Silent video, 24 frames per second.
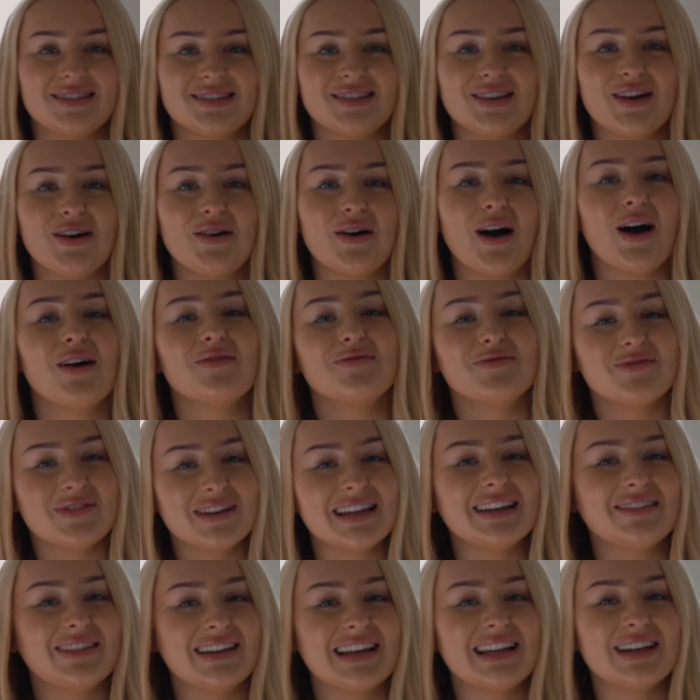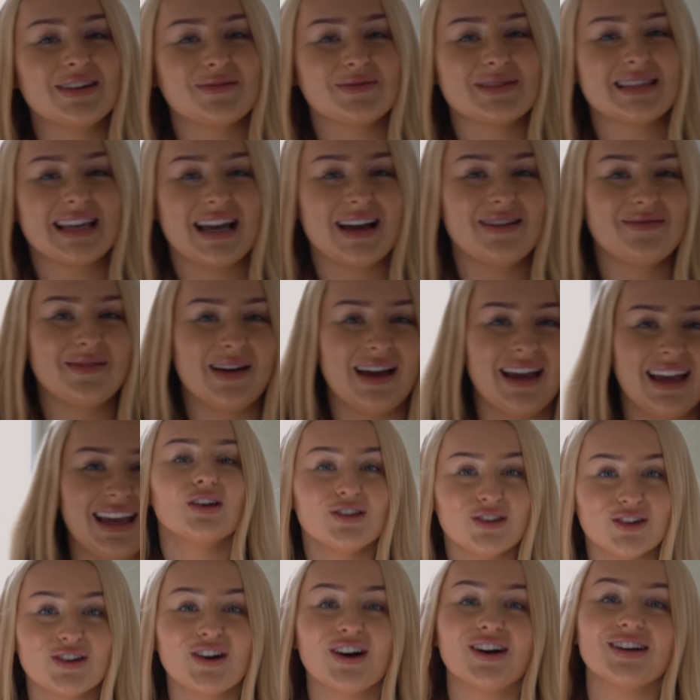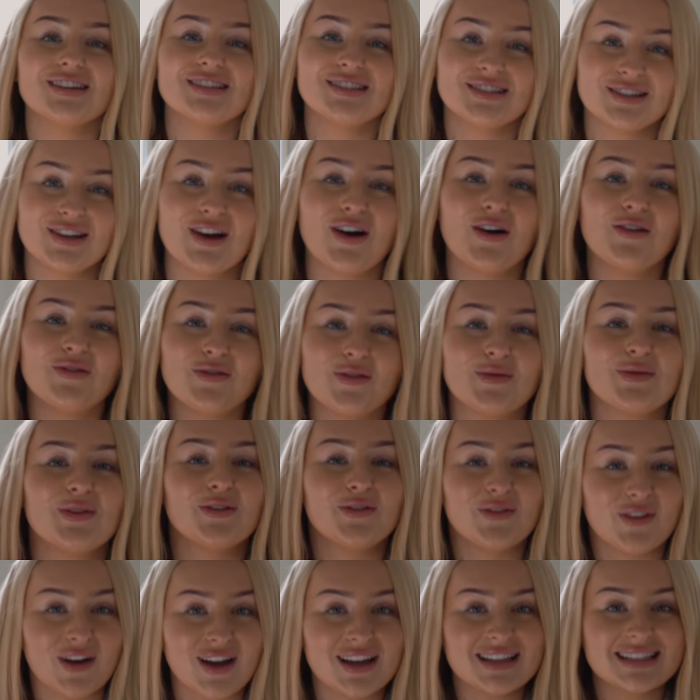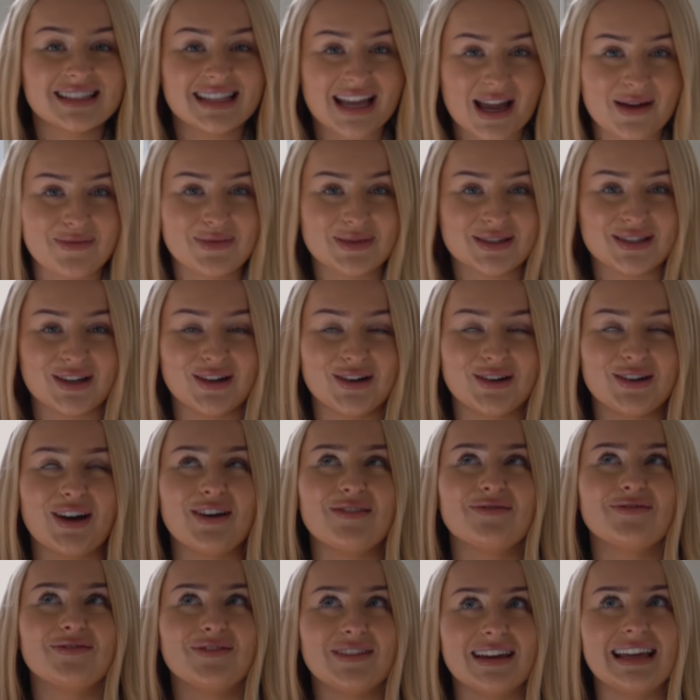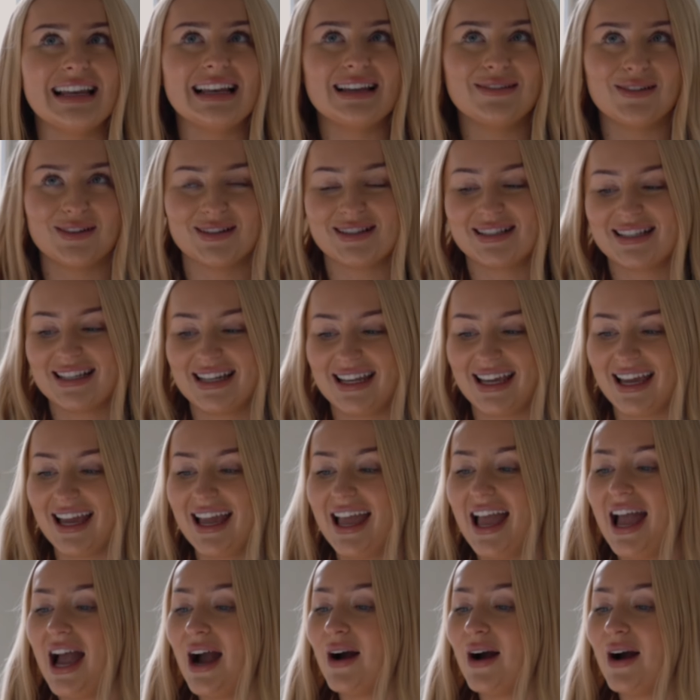So I'm really, really upset about it. You guys know from the first episode, I really wanted it.